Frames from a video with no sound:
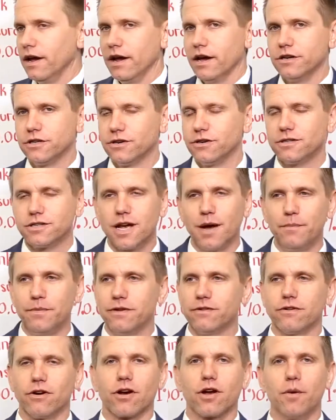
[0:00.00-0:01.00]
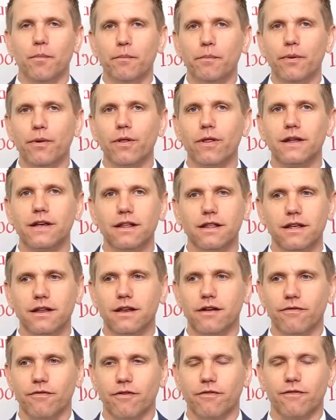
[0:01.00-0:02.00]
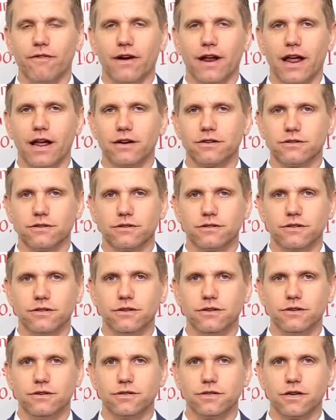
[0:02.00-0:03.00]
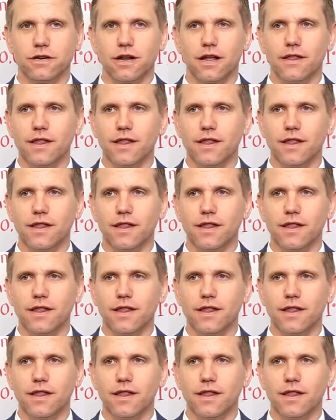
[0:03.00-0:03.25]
Insurance companies are a completely different financial institution,